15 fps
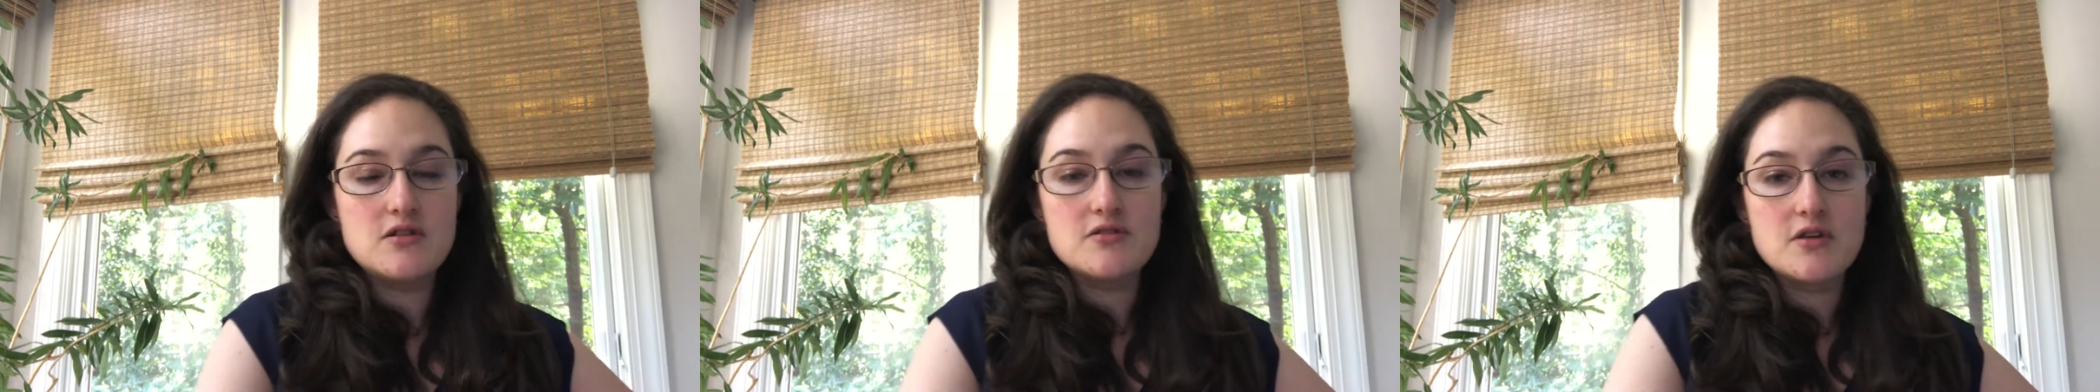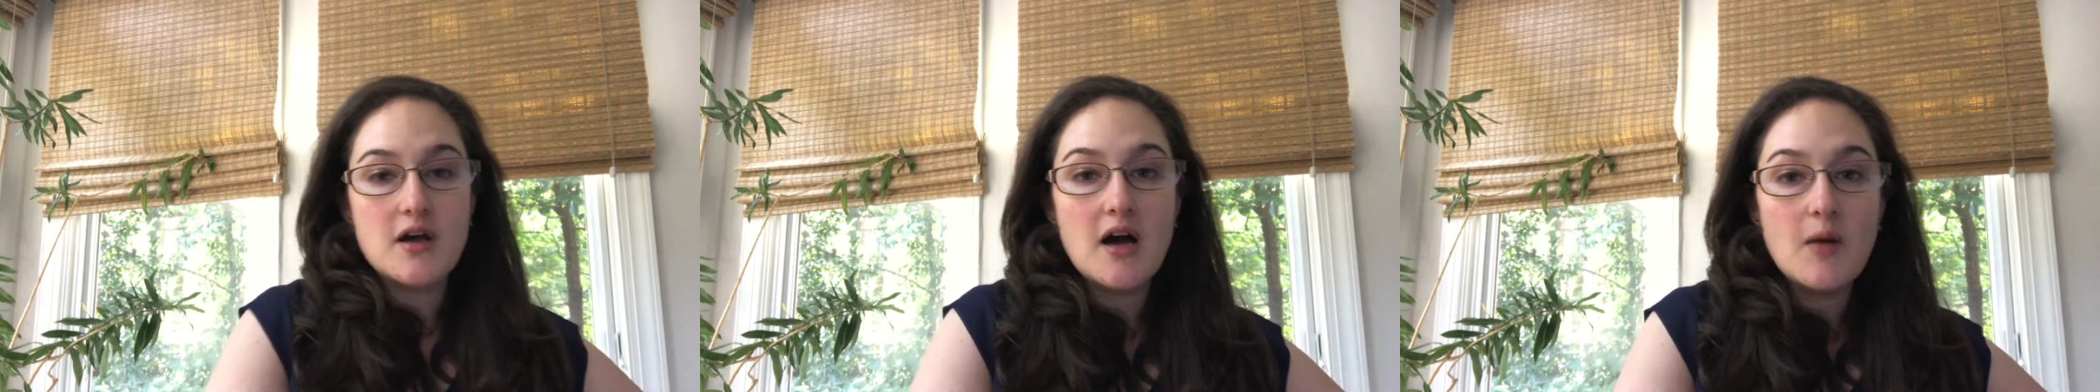
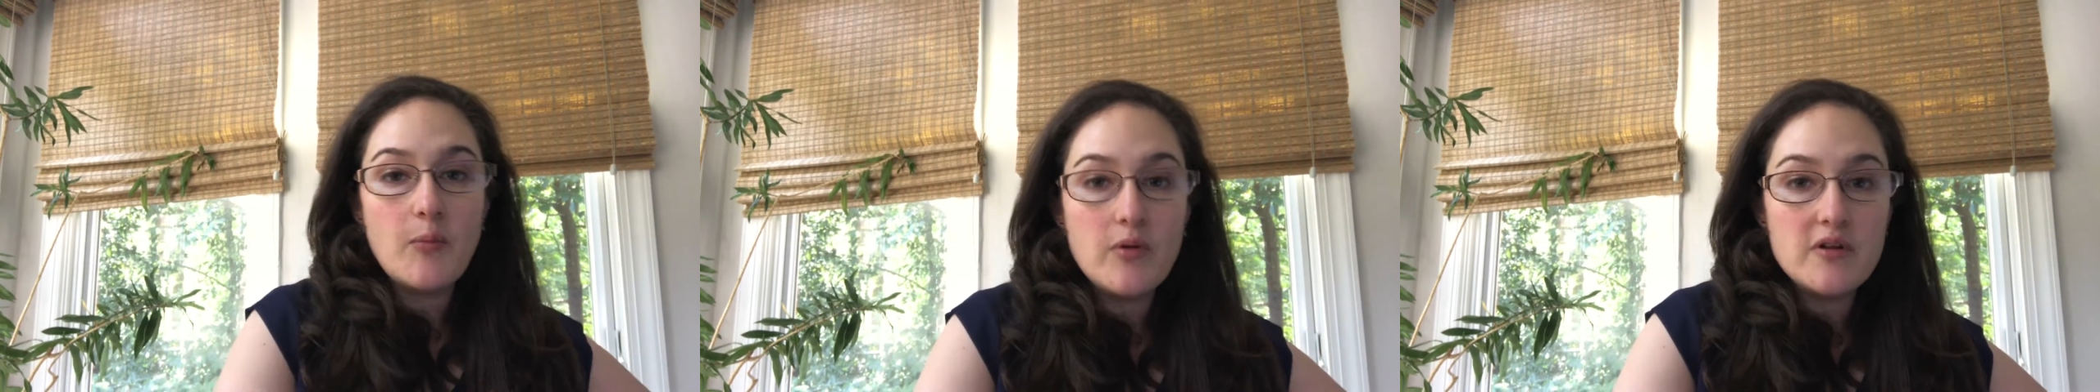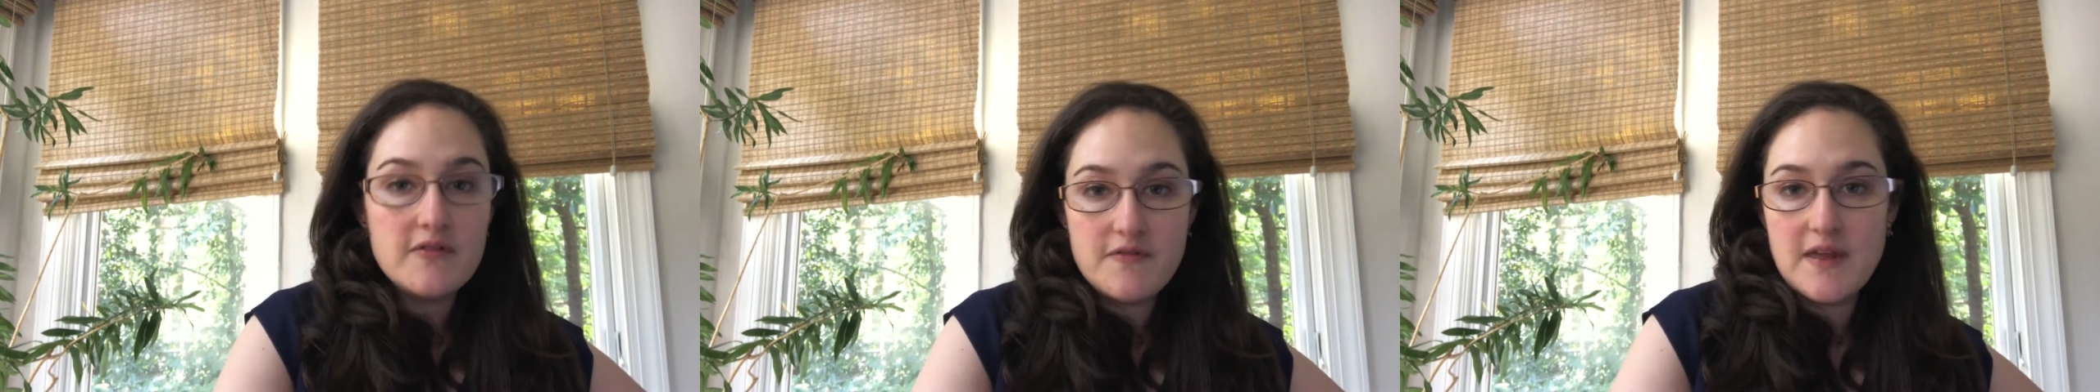there's a
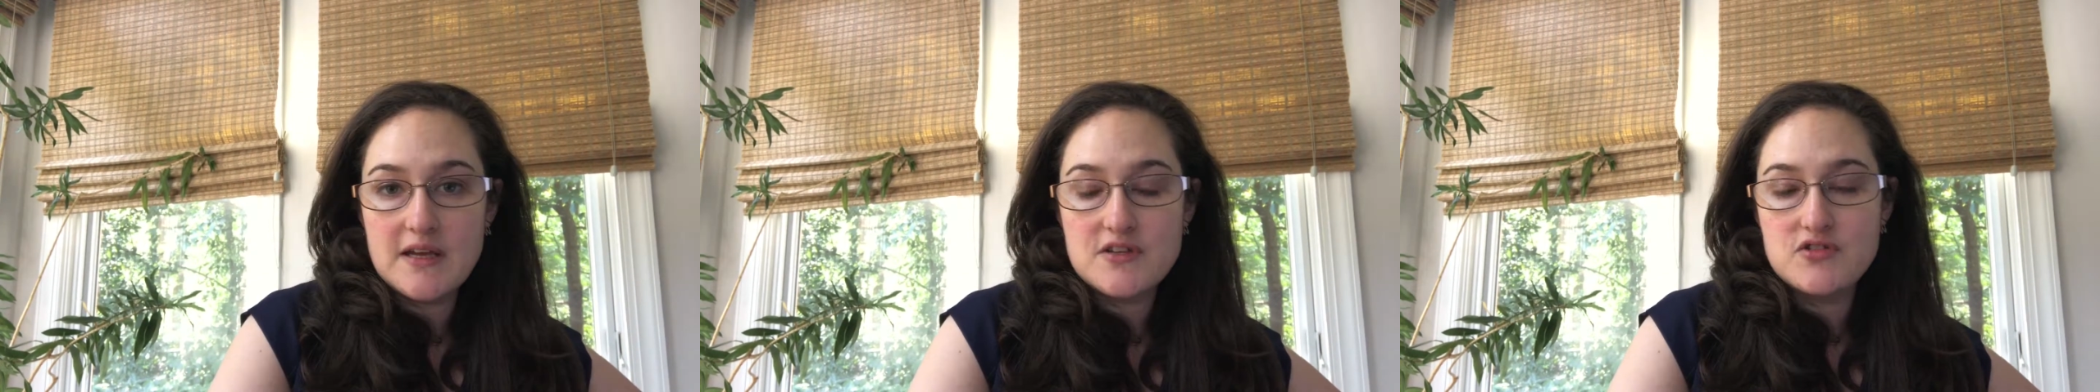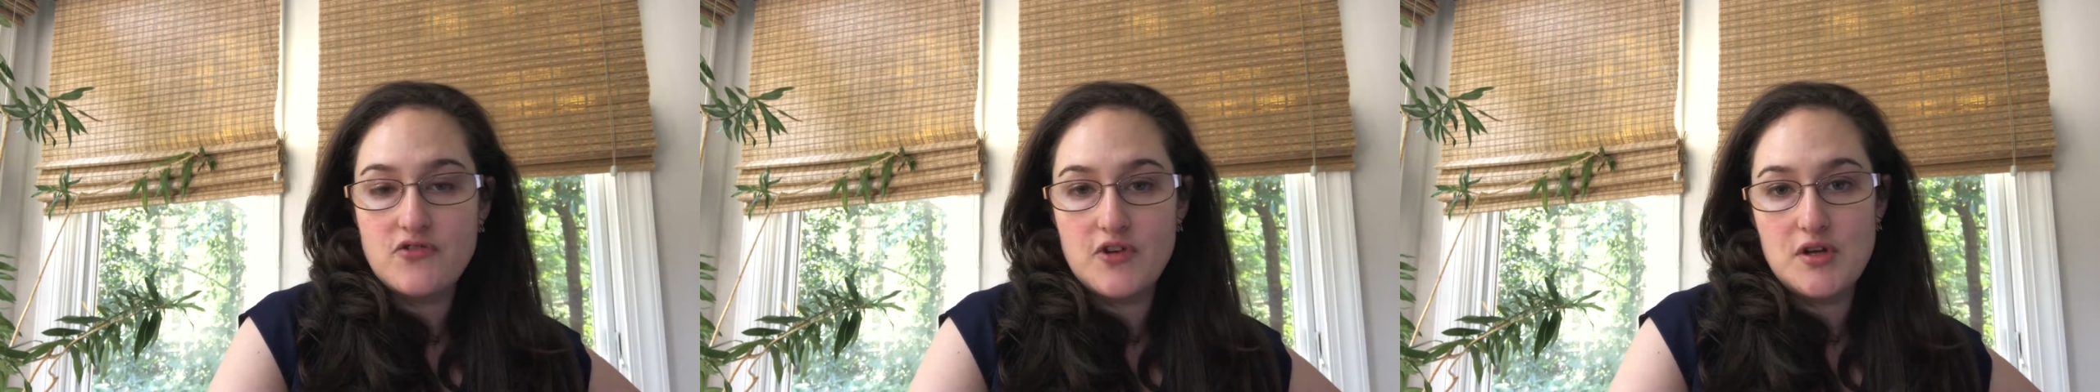couple of
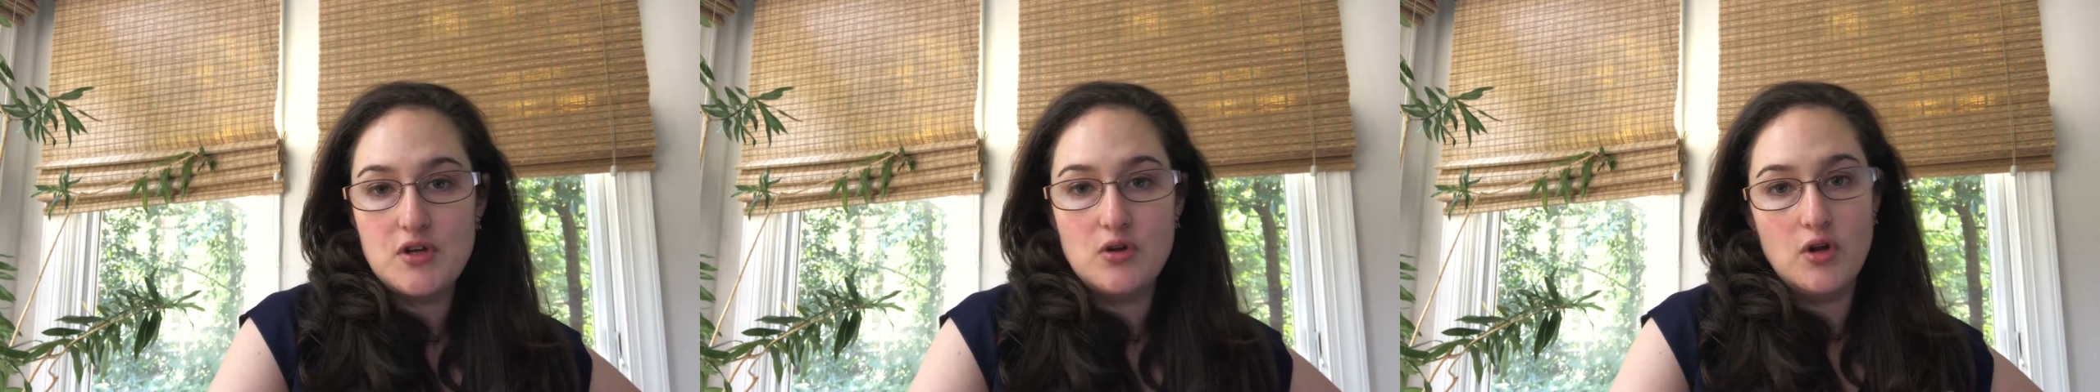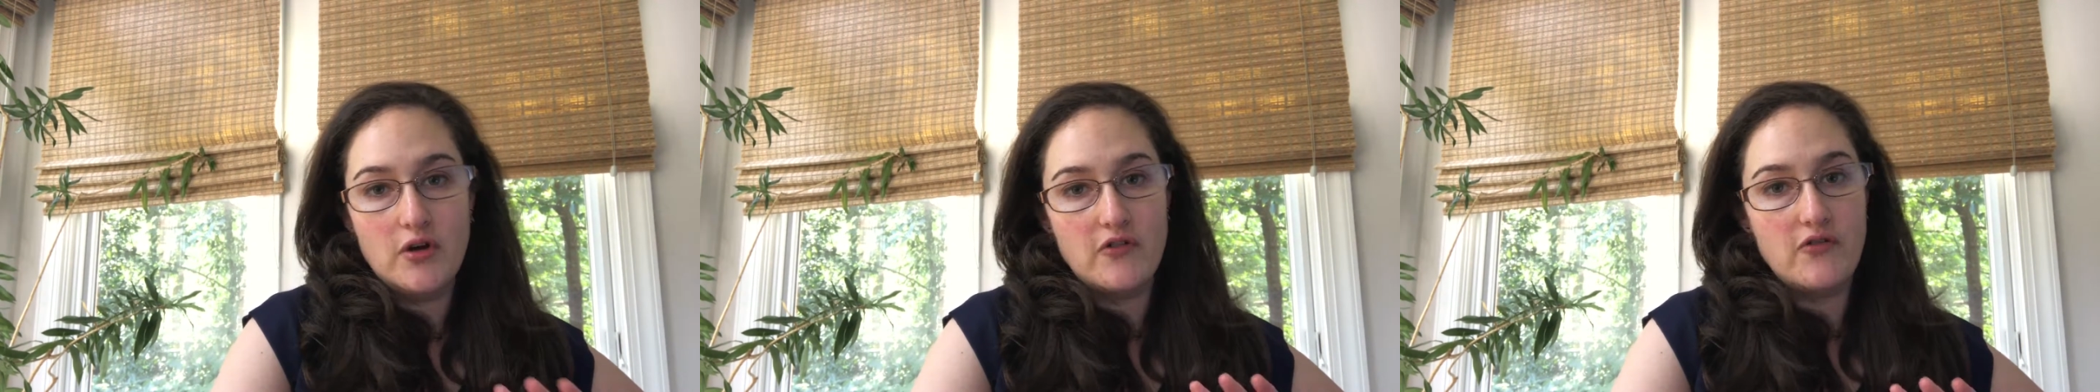things for you
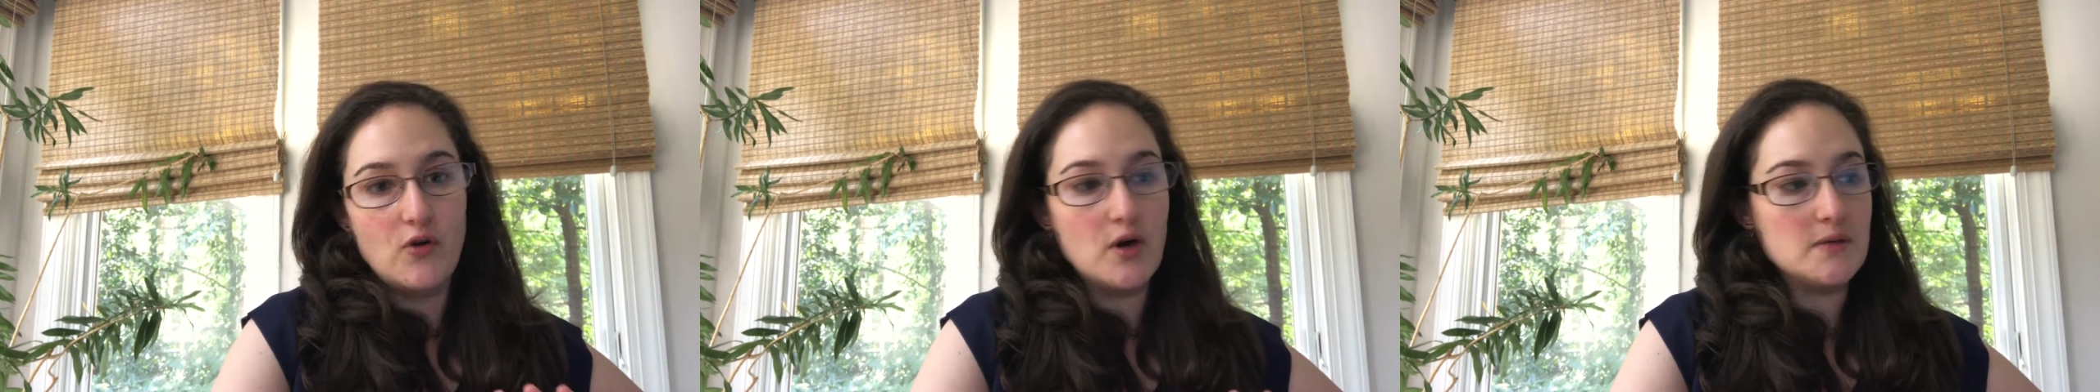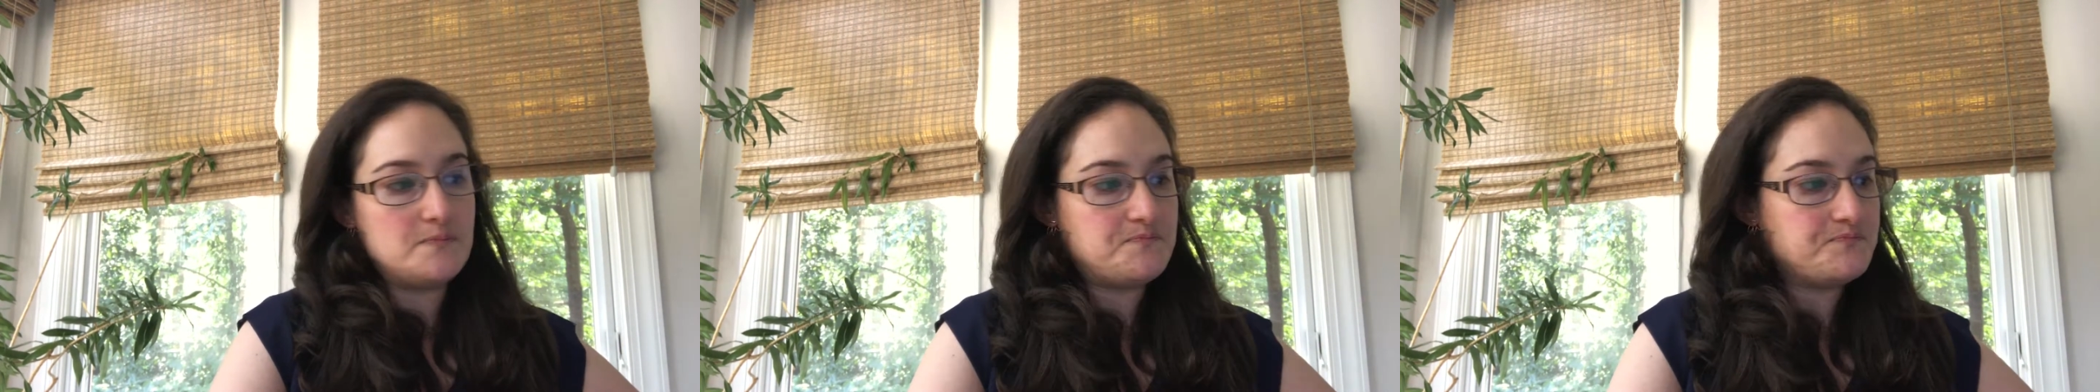to look
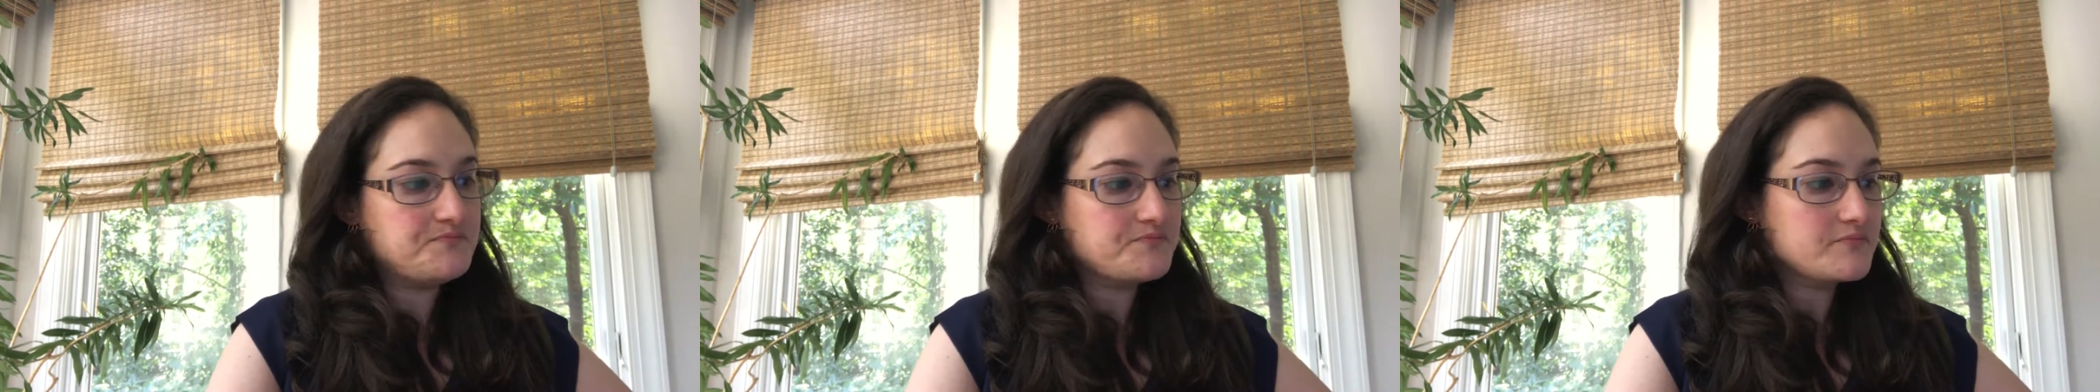for.